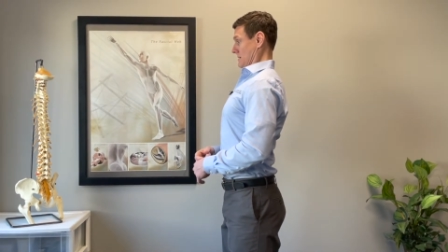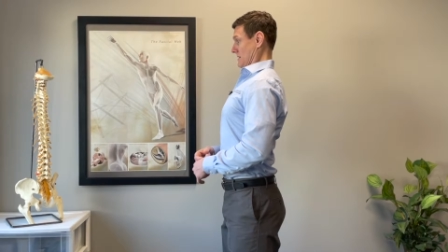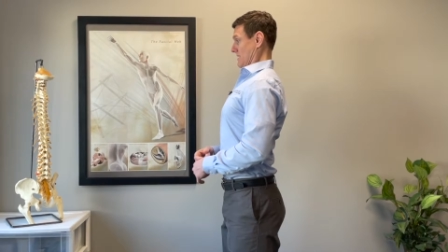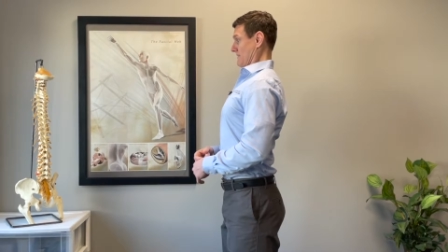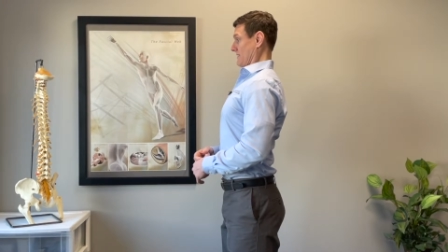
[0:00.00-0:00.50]

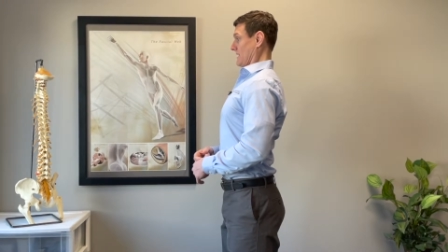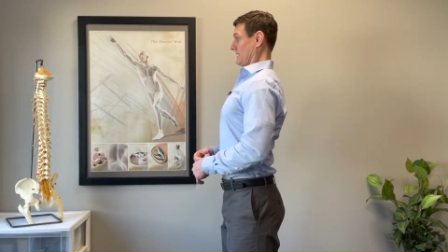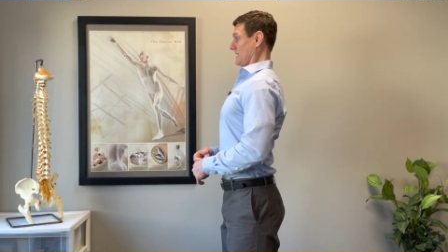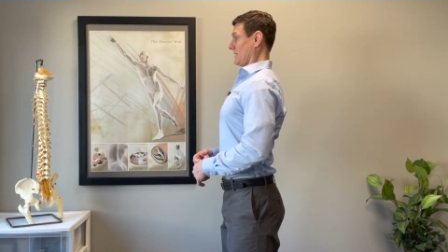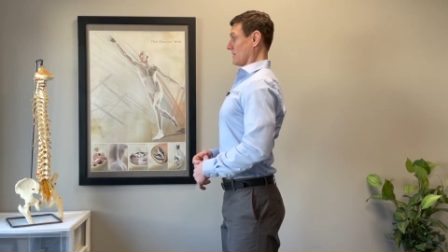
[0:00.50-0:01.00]
of
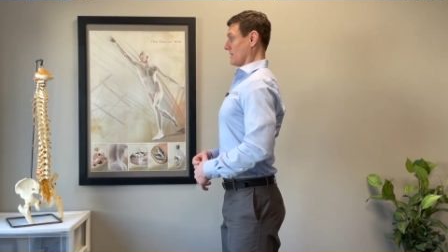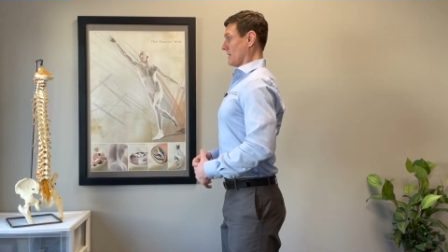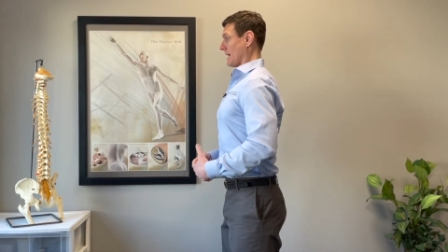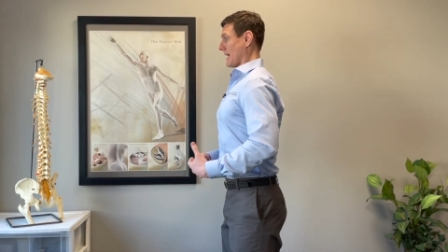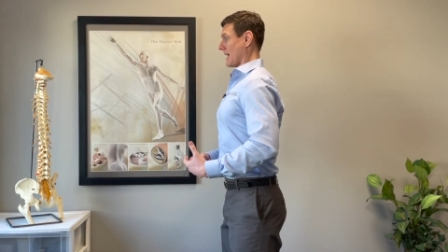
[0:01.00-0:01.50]
this here
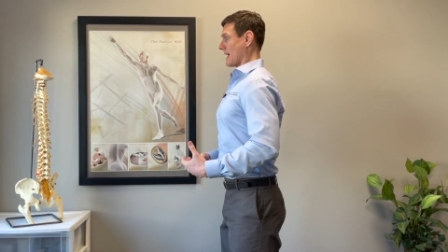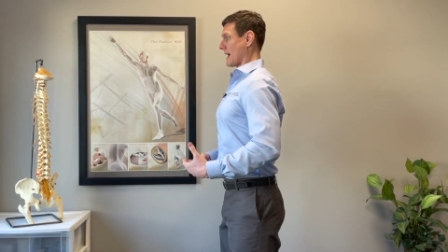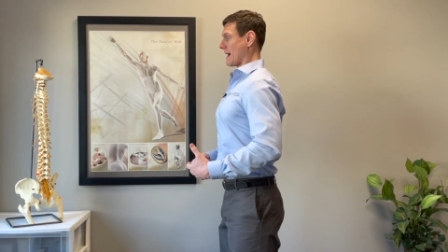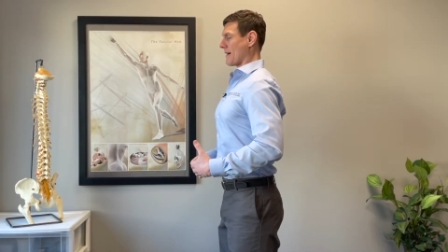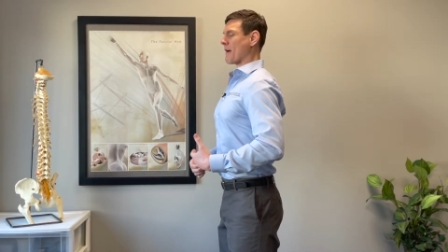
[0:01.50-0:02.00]
a,
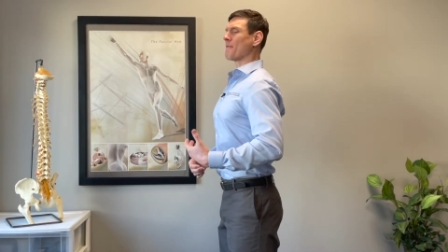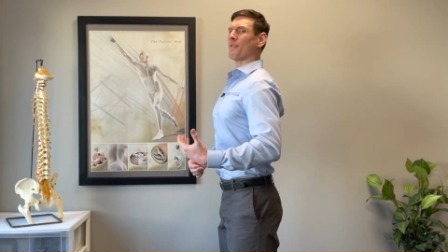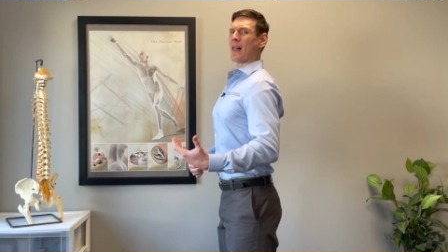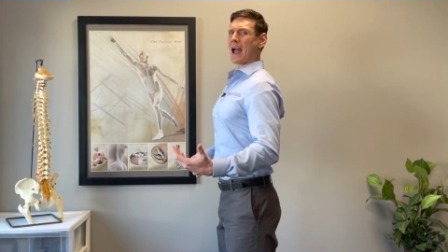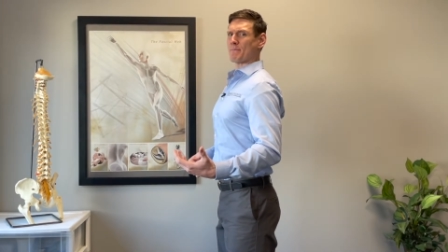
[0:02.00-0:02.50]
uh, a
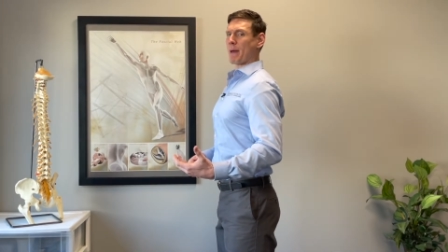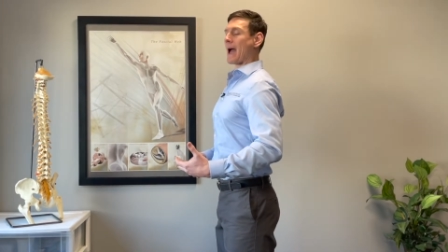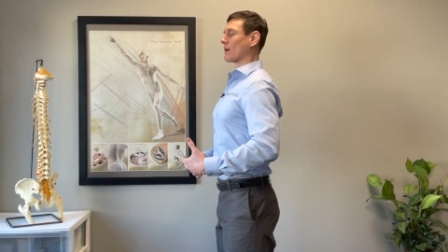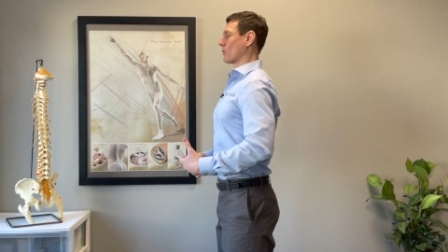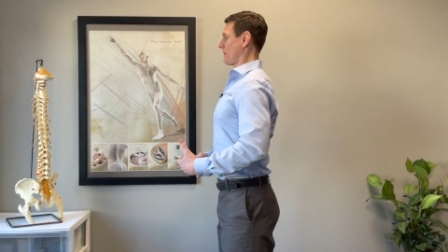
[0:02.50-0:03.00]
flat
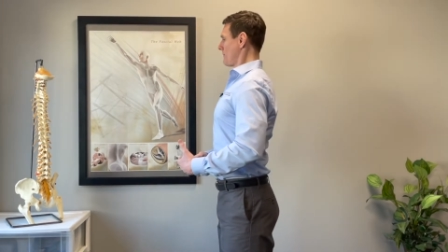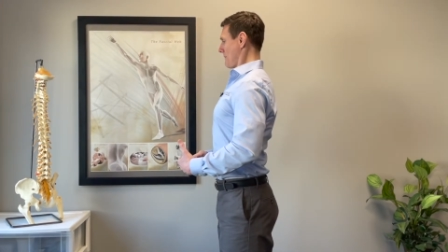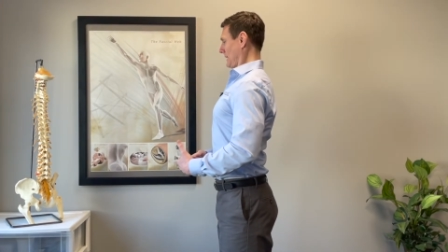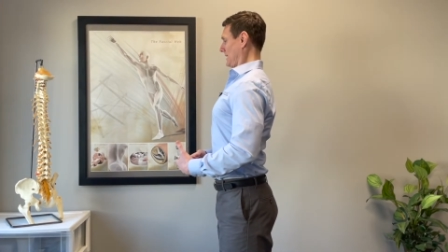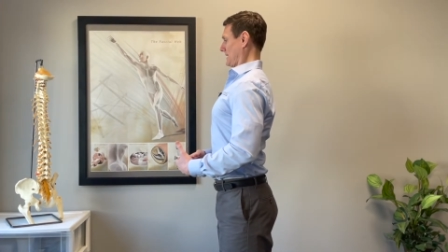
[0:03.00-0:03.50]
back or a
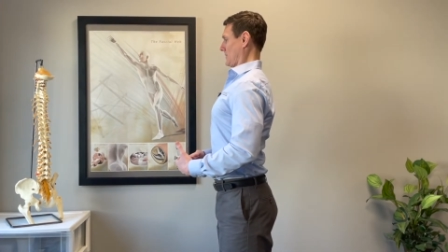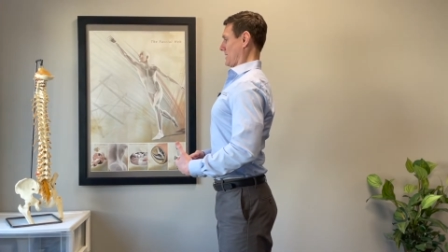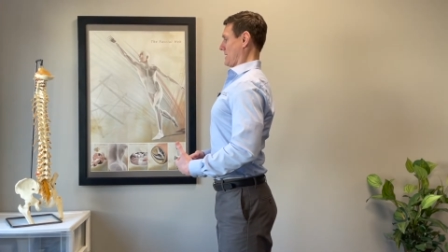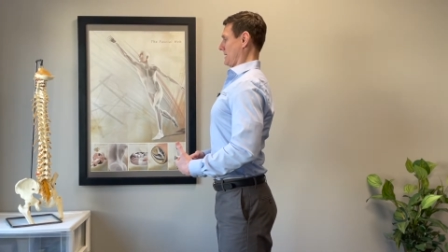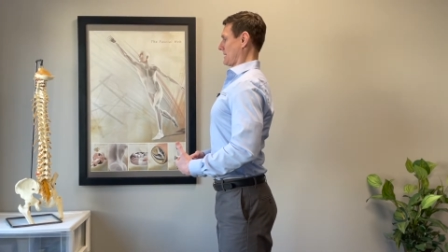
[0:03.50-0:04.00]

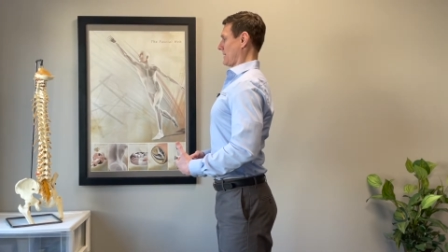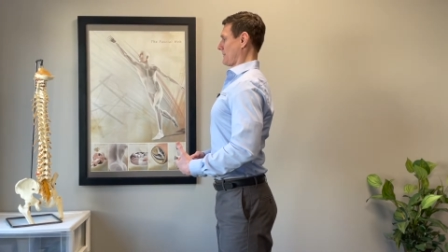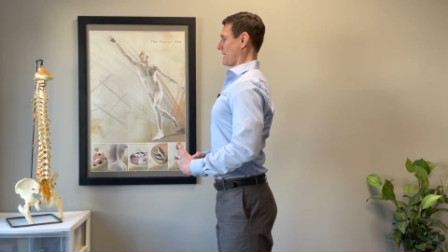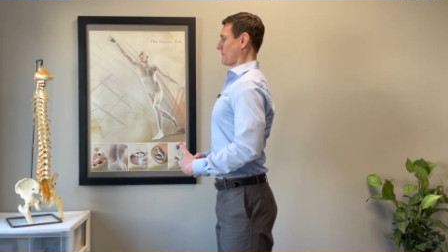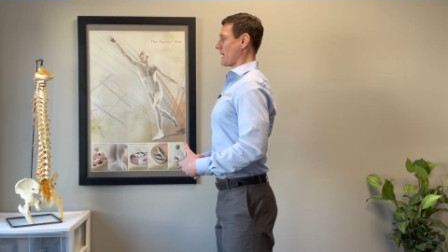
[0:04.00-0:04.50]
military type
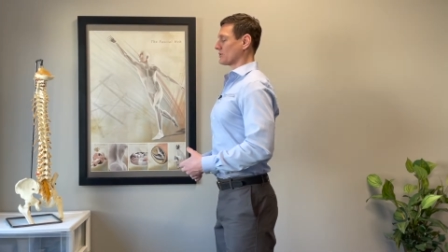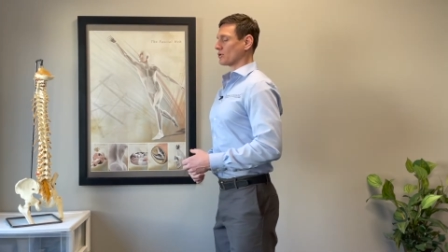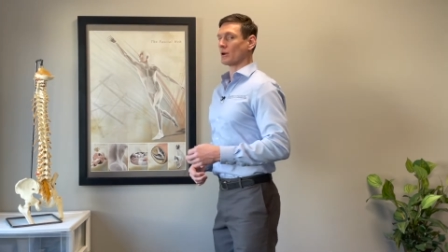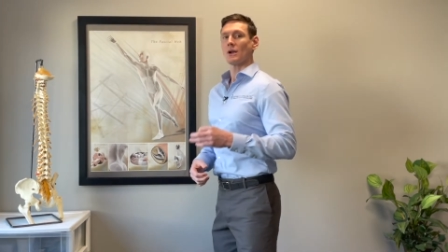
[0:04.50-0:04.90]
neck posture.